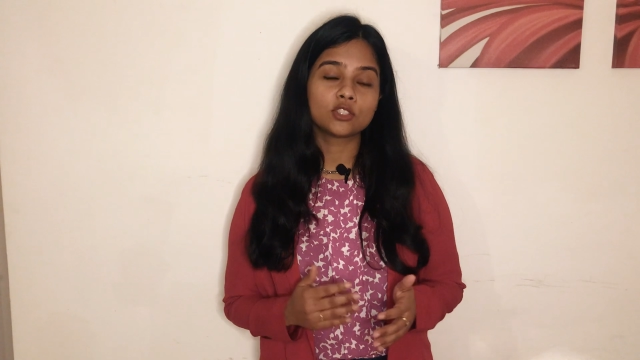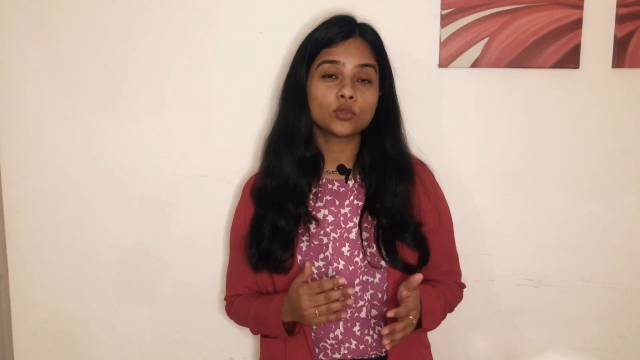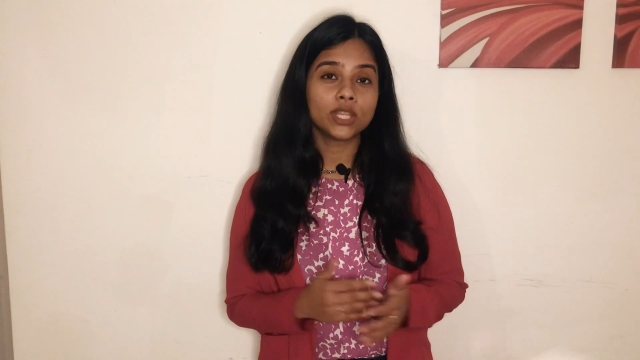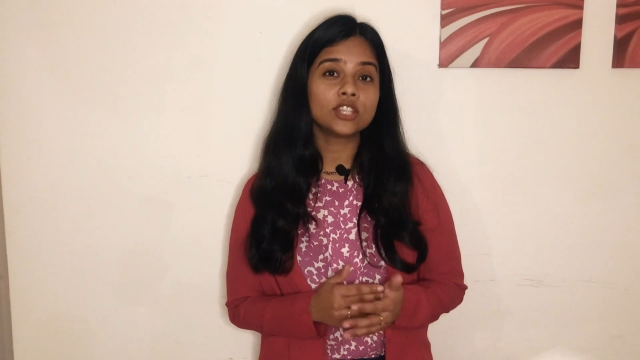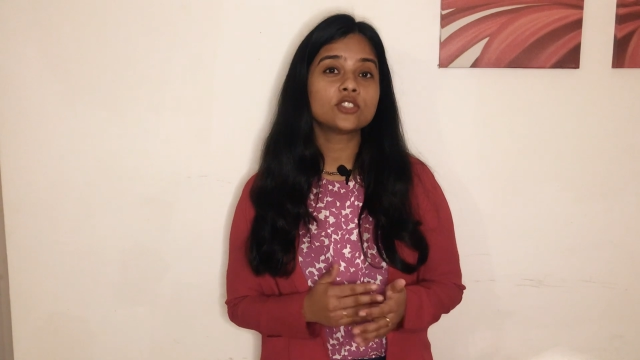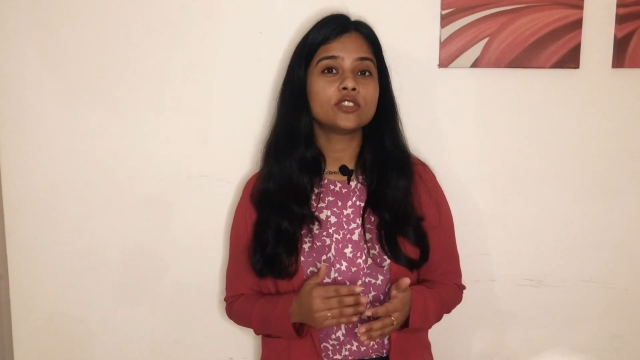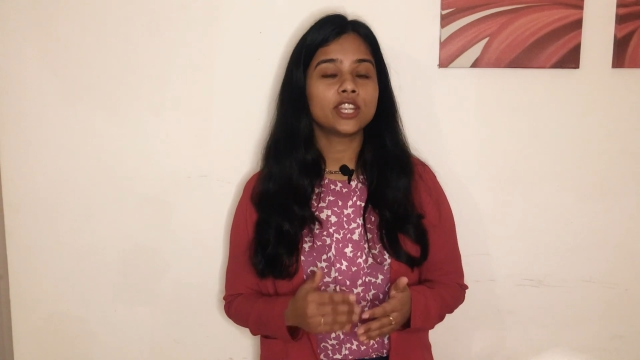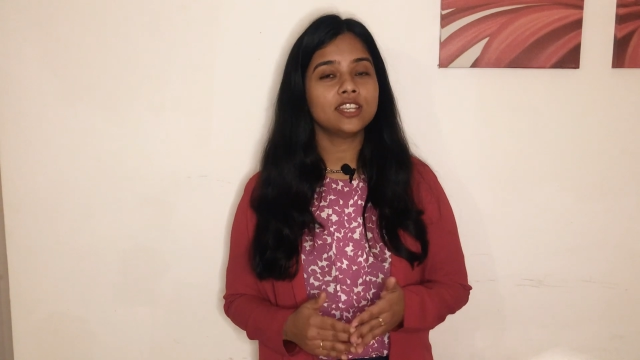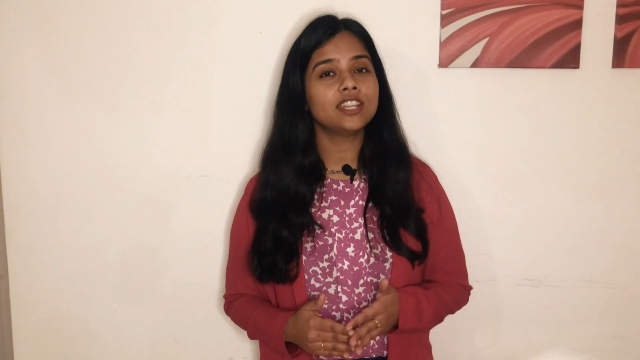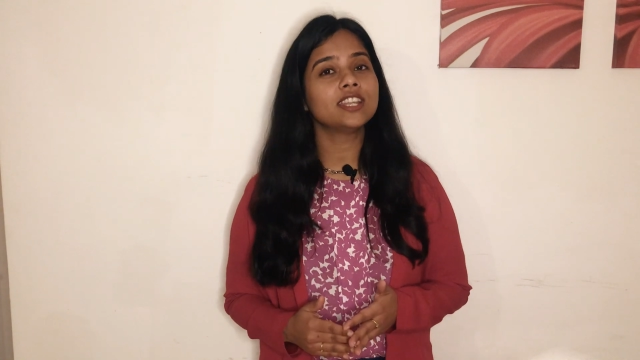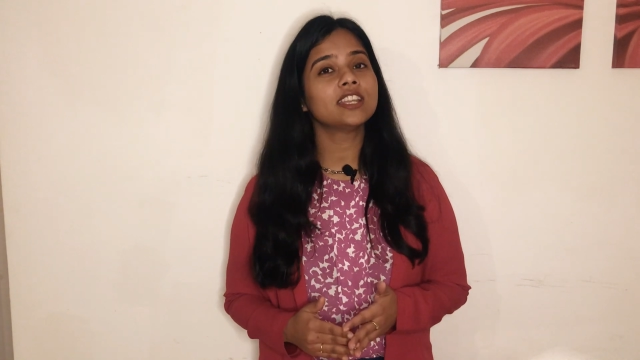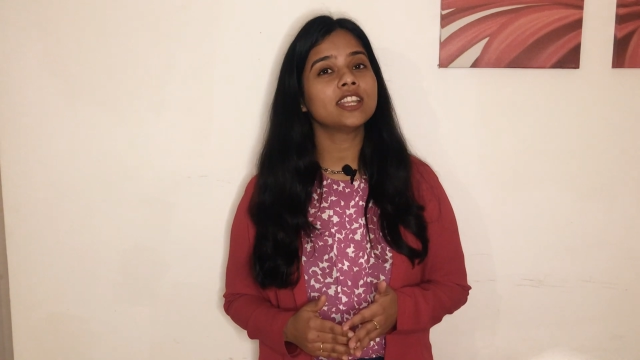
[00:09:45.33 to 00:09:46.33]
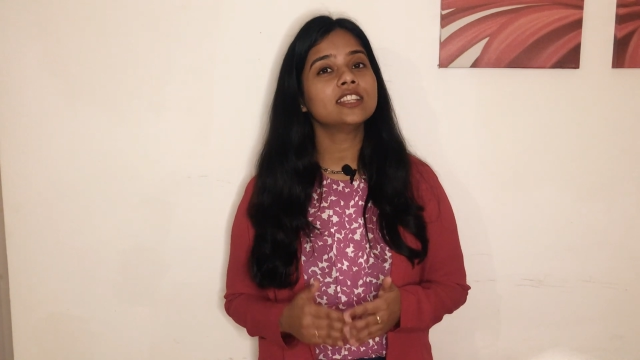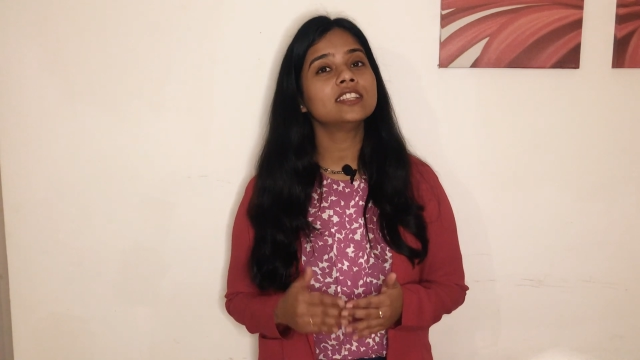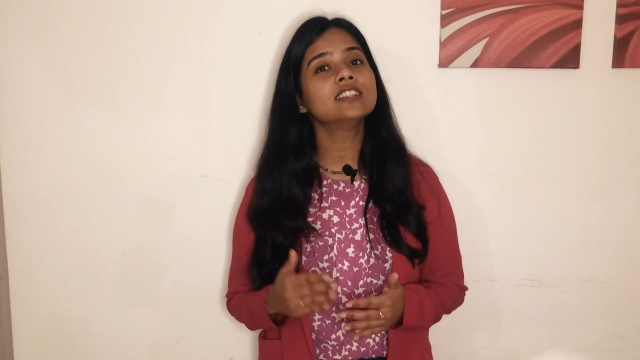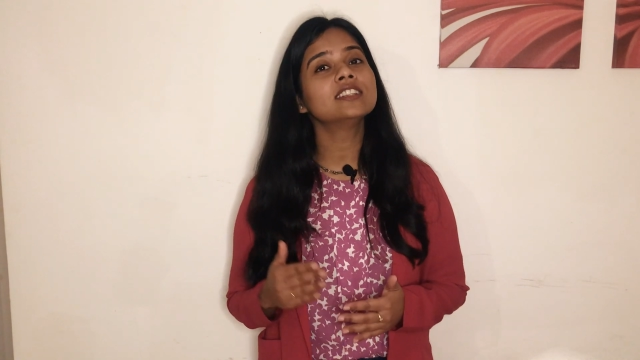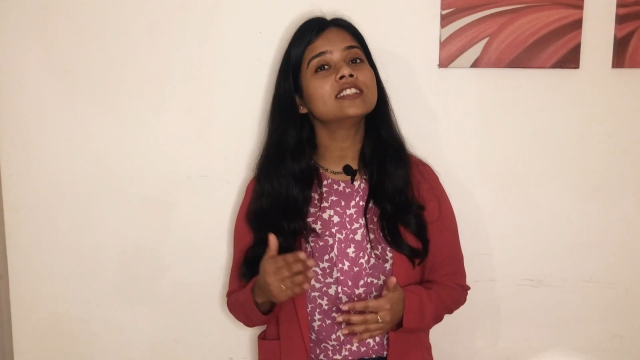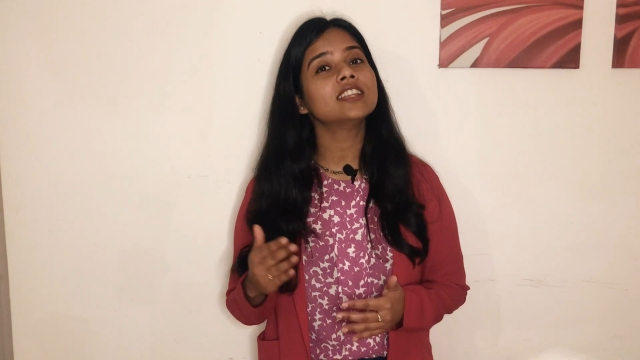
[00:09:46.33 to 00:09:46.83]
doing training
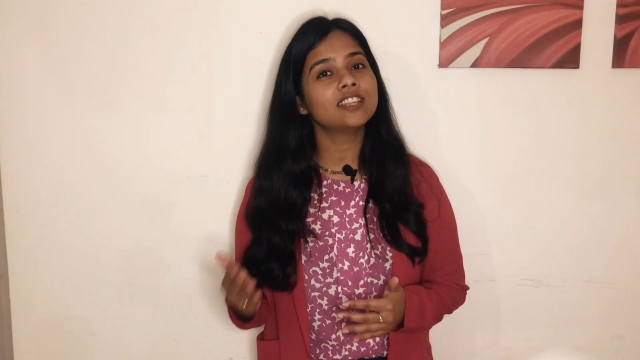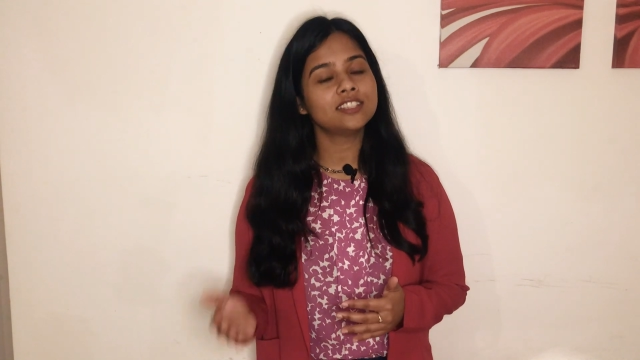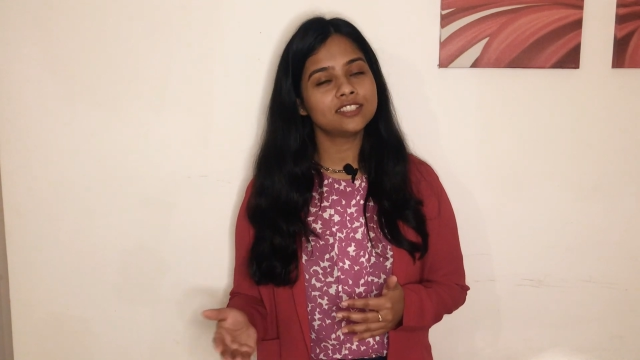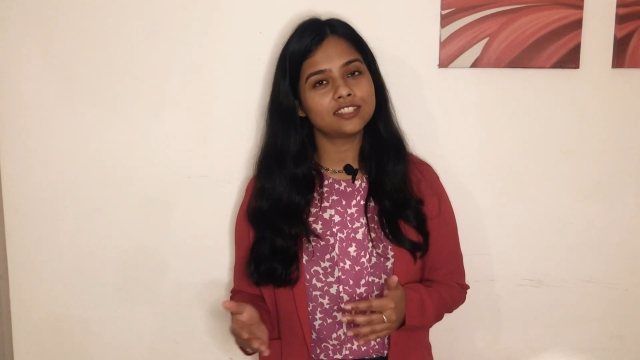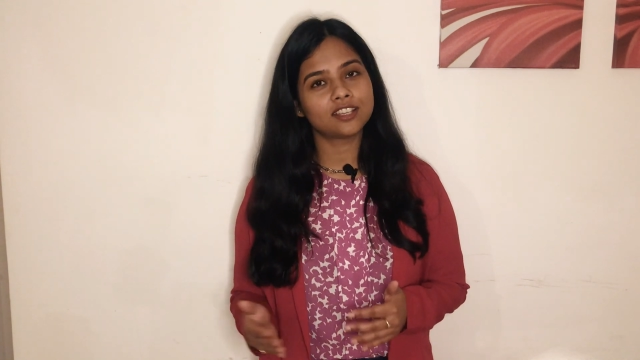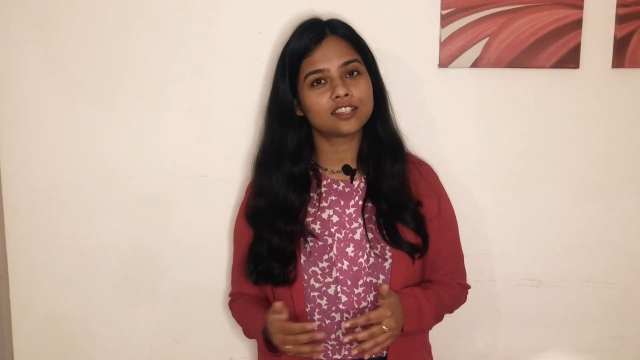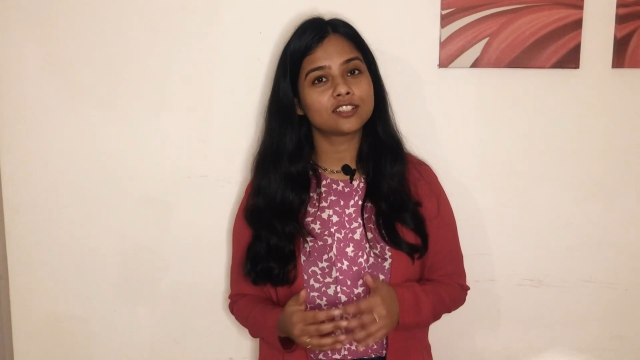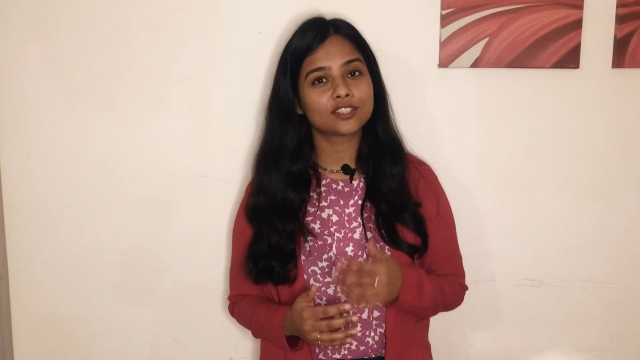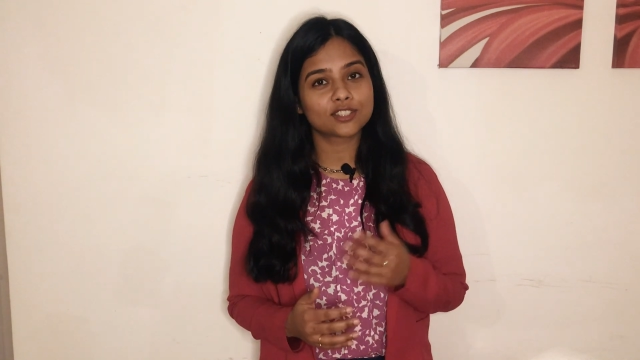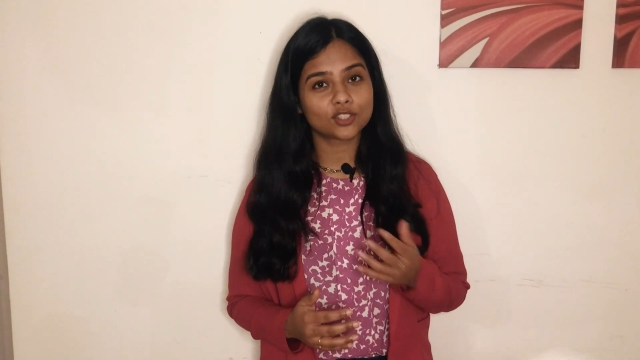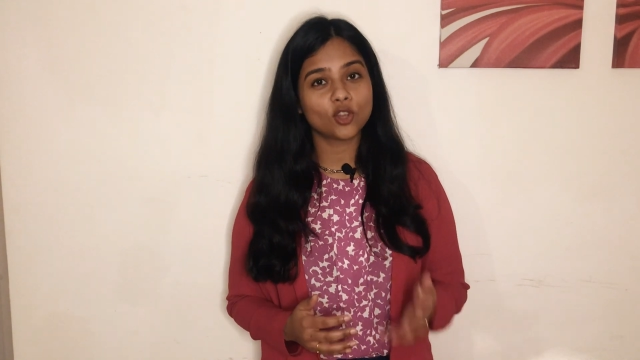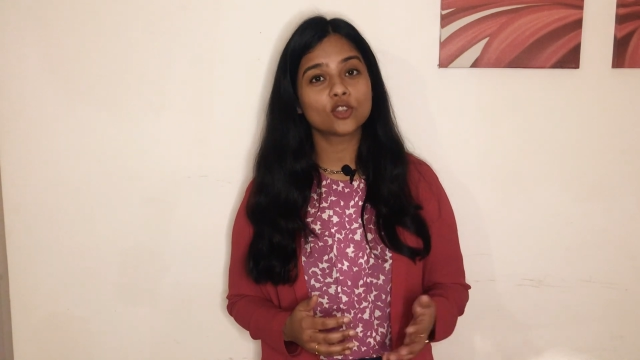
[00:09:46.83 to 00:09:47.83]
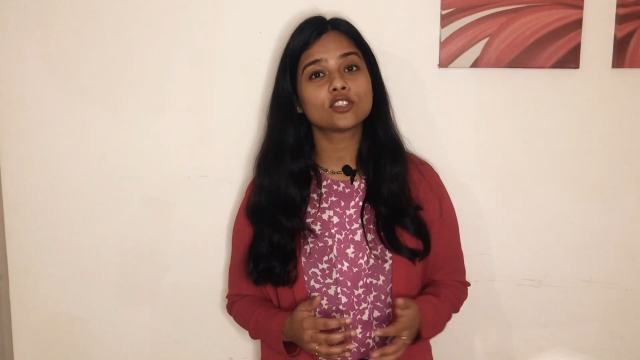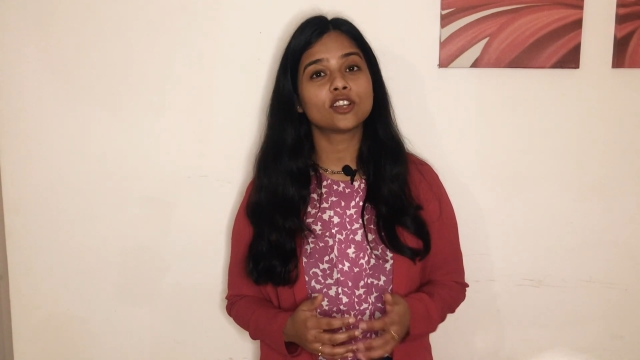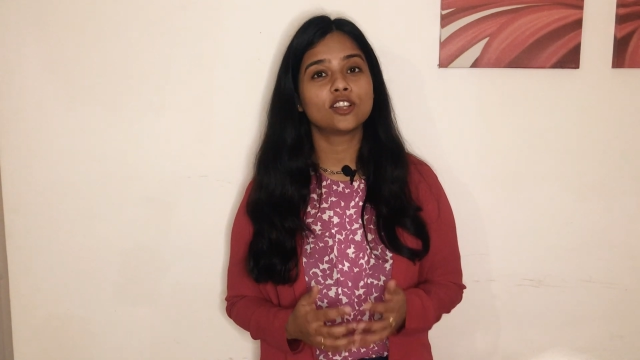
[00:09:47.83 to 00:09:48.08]
in India does not